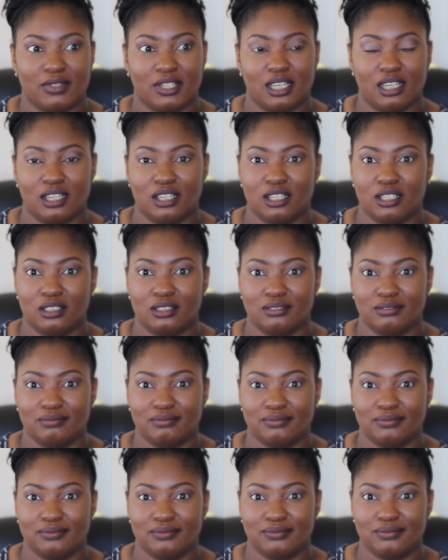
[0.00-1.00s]
uh-oh,
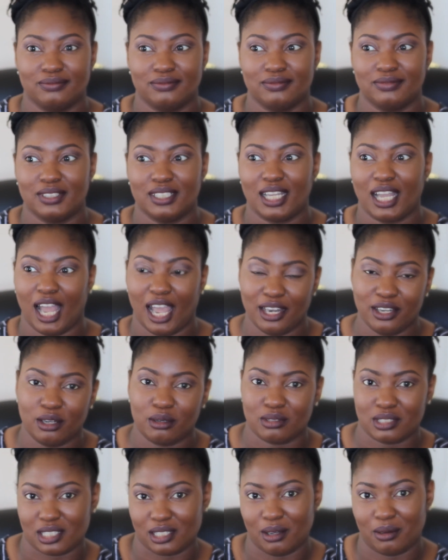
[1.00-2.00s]
I
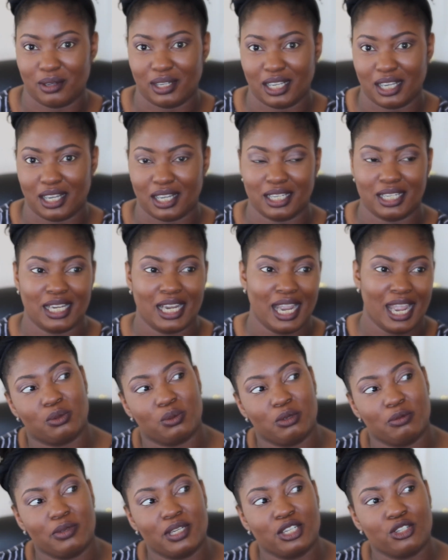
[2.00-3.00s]
know what's going on.
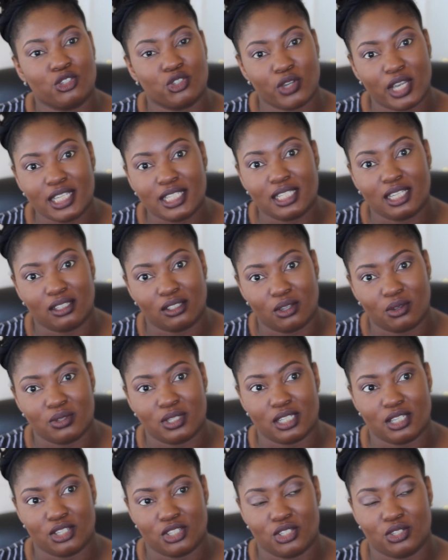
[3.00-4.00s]
So we've been addressing
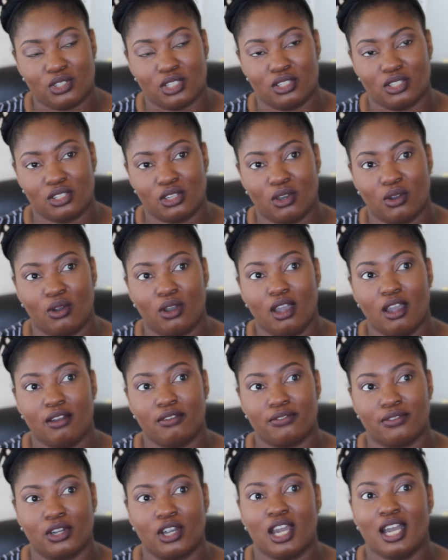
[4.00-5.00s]
those issues. And so
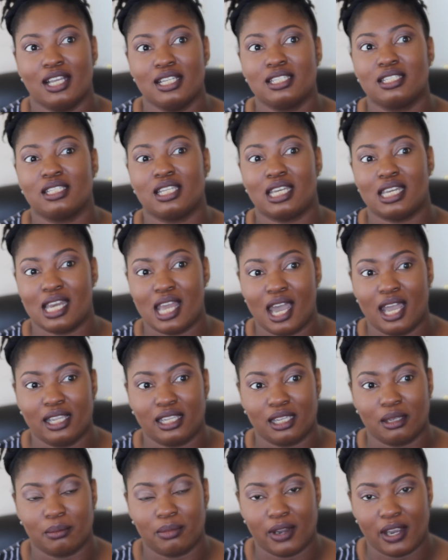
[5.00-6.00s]
for us to
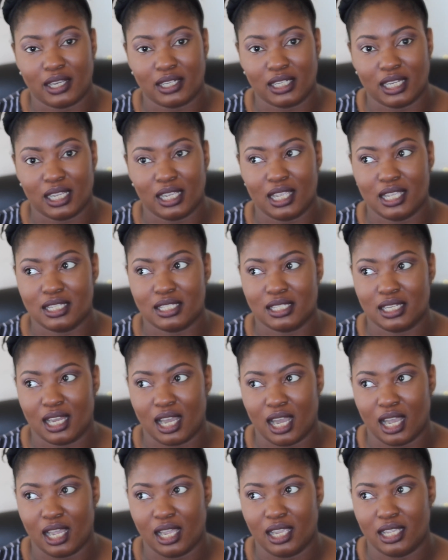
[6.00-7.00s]
not get pregnant is
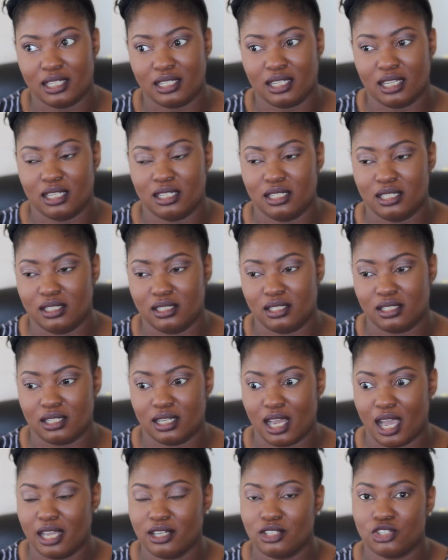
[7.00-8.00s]
not,
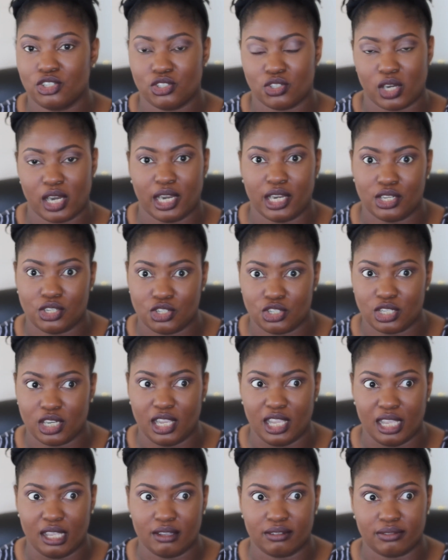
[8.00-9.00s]
it's not strange
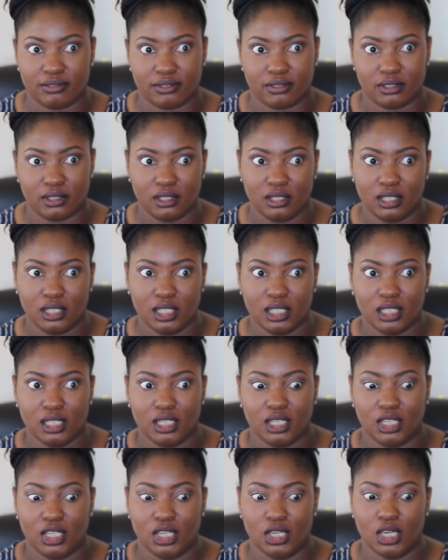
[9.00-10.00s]
if,
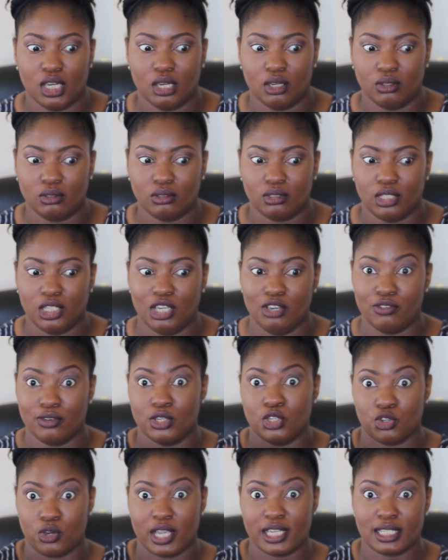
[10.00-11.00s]
you know, you
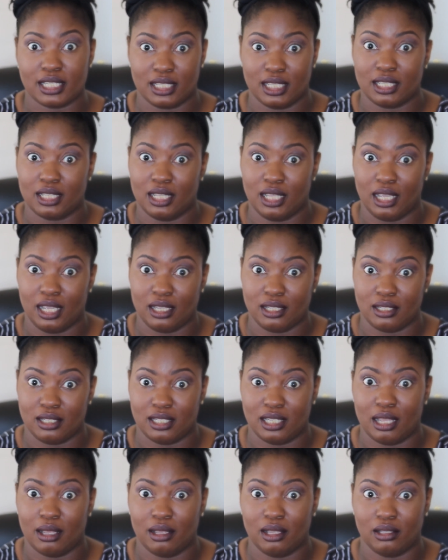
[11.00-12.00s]
address the
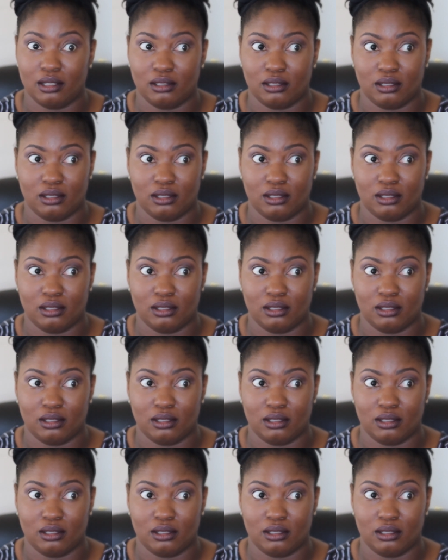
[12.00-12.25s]
things that